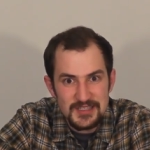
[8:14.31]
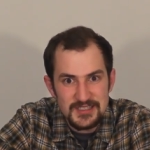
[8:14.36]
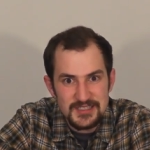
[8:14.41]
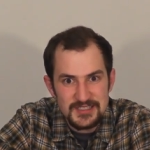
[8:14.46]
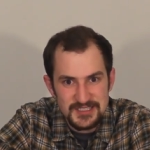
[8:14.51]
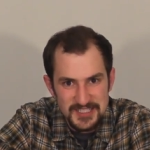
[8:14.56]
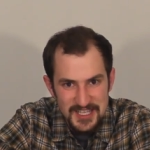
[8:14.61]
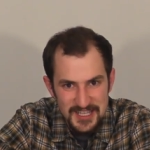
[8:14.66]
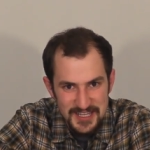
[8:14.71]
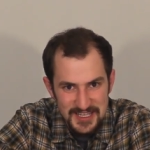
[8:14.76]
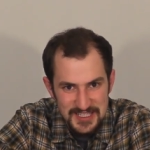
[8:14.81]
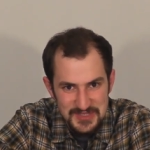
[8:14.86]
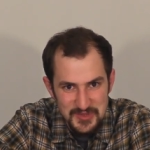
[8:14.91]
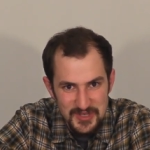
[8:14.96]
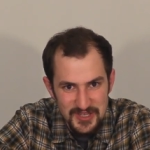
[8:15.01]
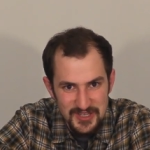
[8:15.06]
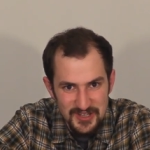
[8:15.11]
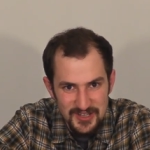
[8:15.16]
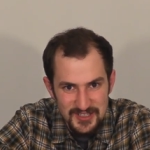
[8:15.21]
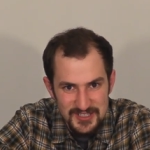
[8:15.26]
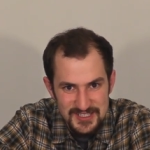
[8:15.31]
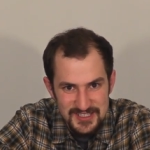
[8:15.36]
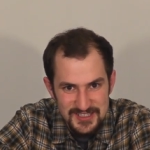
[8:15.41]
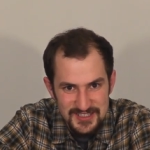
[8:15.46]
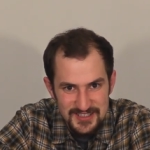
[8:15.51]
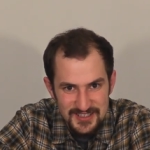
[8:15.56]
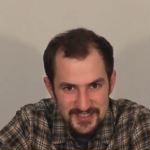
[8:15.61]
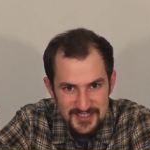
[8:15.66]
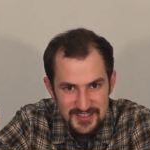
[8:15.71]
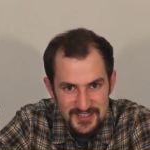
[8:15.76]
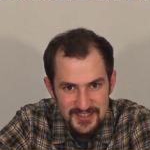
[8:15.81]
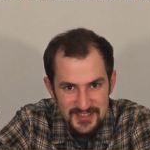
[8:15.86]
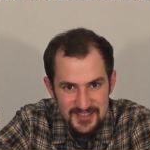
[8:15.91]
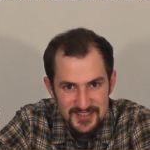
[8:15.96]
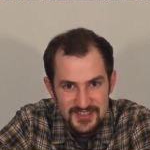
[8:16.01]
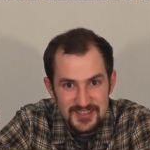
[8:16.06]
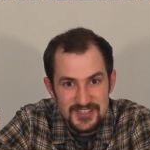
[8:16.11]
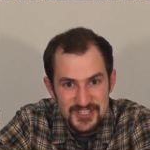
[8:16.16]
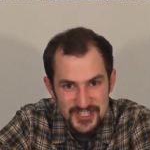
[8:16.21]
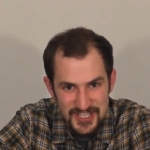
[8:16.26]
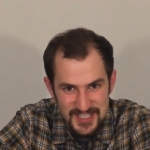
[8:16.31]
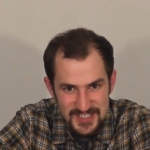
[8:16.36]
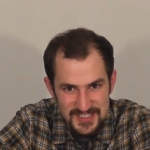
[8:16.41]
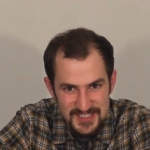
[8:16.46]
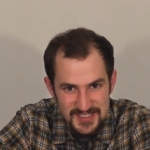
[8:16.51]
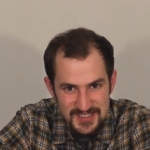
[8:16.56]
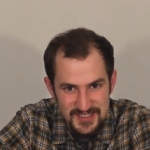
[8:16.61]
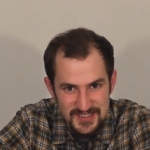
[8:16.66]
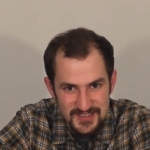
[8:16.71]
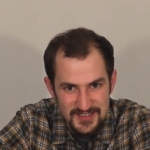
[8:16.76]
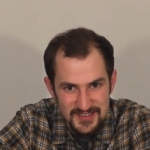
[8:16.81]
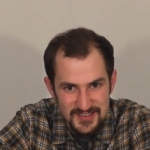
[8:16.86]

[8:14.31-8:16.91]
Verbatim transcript: See you next week, guys. Cheers.